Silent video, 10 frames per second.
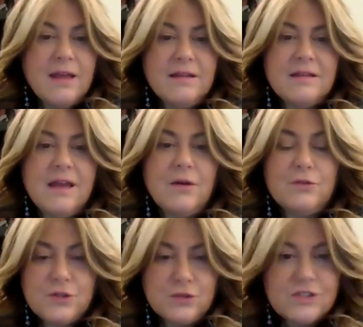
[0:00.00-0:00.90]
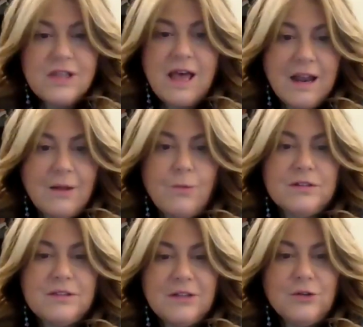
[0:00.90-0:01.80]
and they also sell
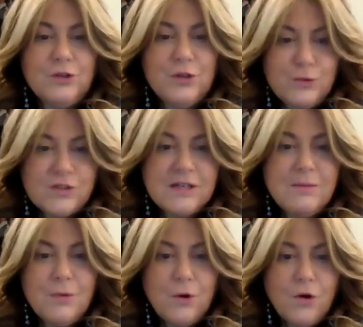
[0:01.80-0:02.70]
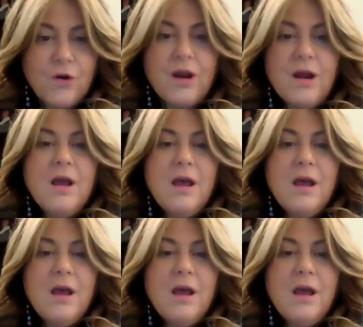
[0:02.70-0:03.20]
what they don't use anymore